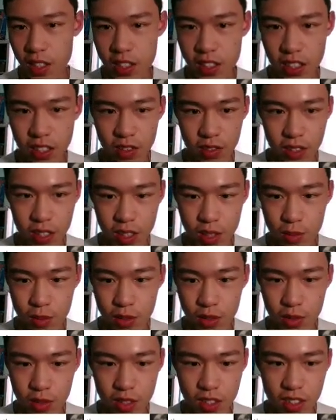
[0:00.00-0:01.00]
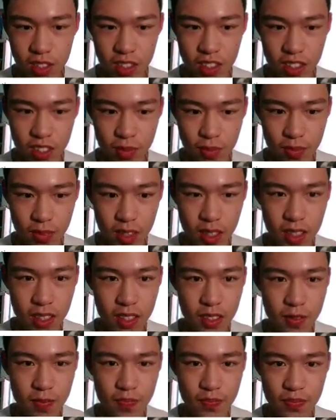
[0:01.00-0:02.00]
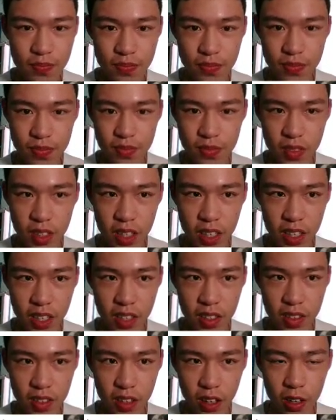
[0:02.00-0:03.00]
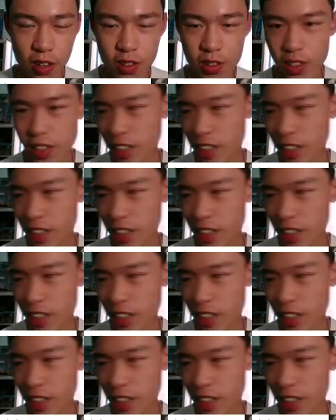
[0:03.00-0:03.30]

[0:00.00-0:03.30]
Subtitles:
a channel dashboard, which is awesome. And I also